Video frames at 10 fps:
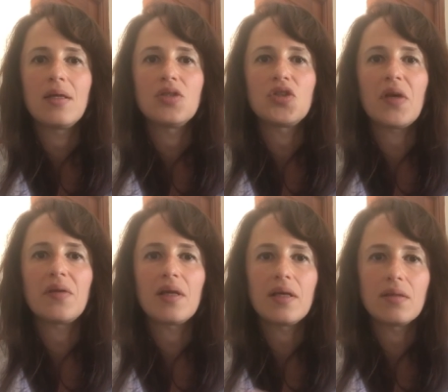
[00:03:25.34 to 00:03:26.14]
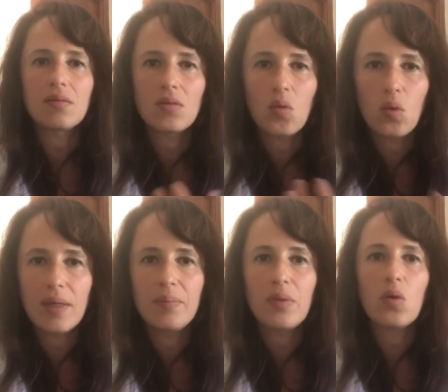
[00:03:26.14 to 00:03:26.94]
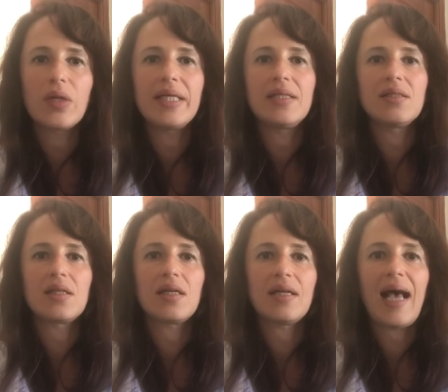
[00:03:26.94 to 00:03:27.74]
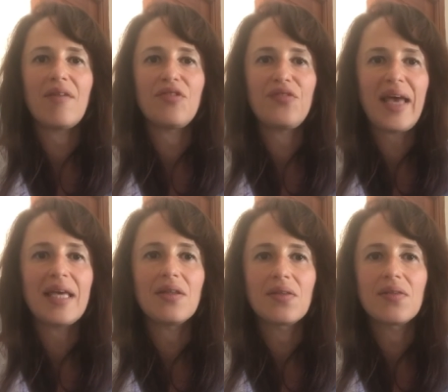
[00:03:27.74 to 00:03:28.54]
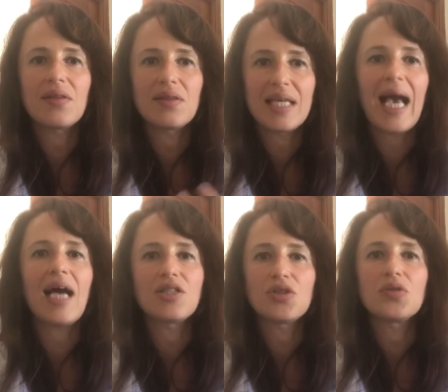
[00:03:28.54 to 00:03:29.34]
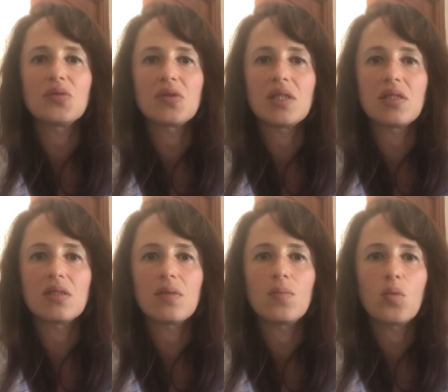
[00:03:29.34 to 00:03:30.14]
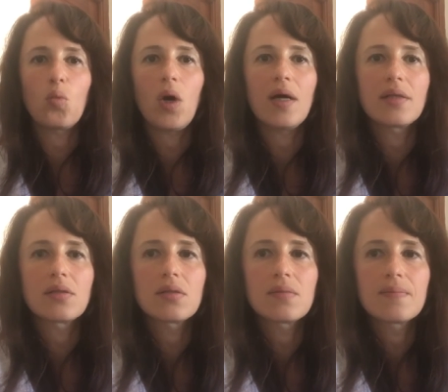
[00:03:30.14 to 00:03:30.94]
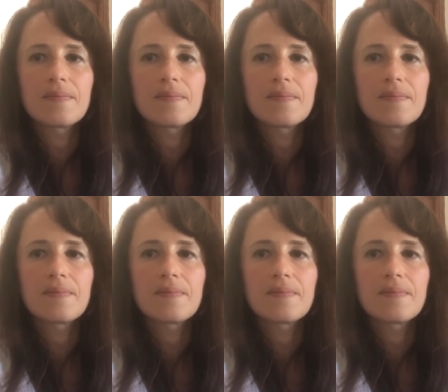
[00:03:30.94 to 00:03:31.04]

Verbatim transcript: so that all employees can have faith that the actual system works.